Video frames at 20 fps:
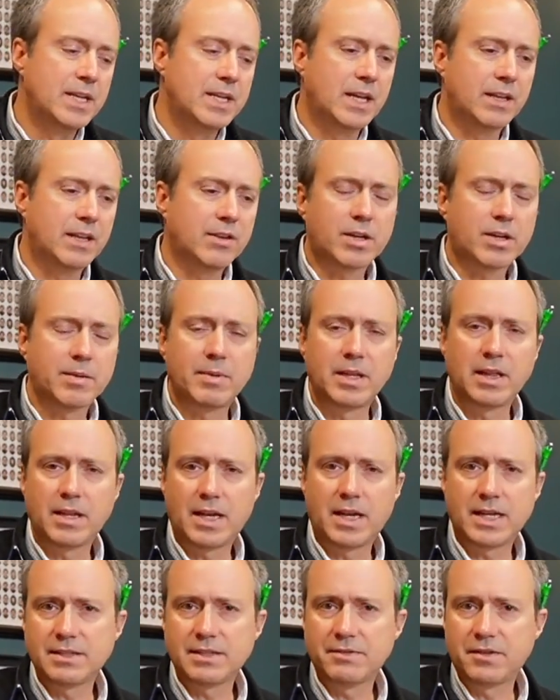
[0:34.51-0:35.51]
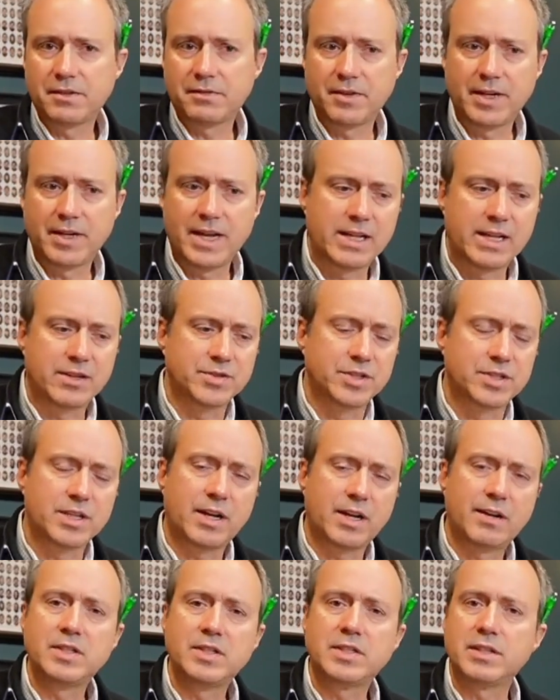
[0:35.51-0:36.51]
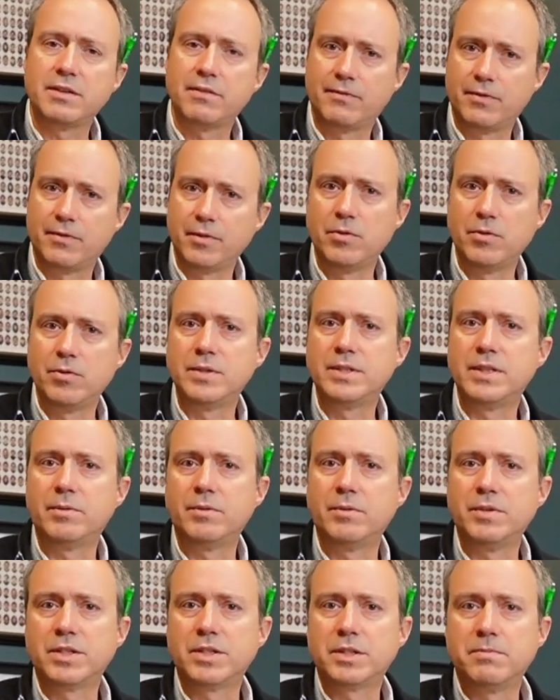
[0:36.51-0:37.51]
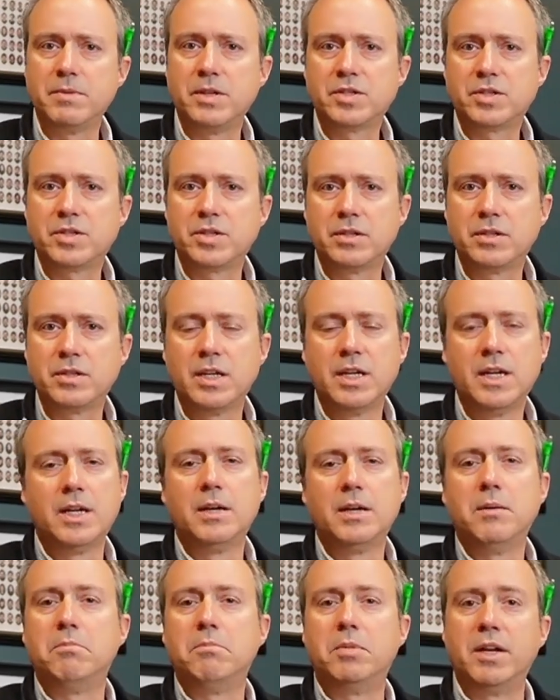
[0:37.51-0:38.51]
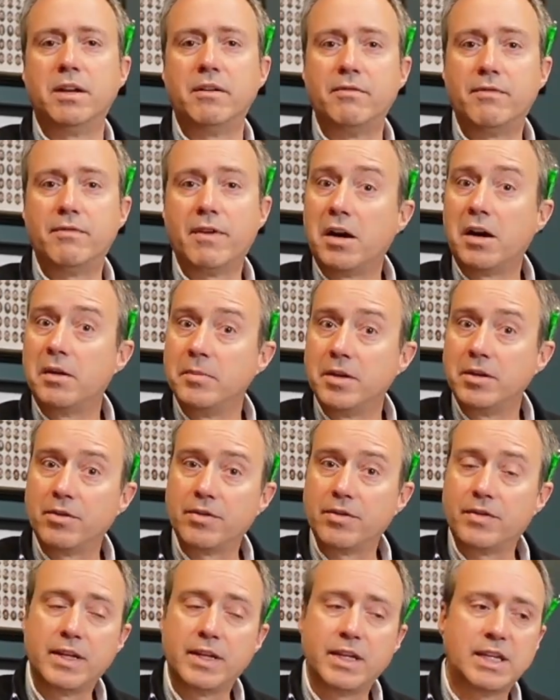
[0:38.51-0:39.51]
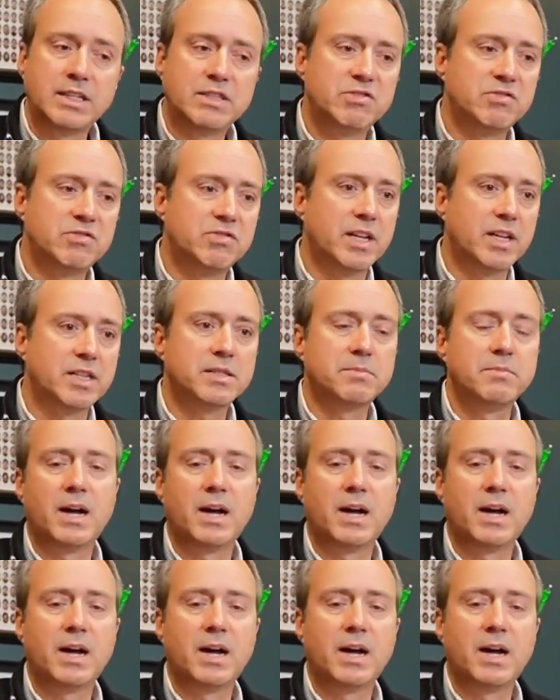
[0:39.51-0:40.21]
Now there can be lots of different allergens, obviously foods that we just mentioned, but environmental things, dust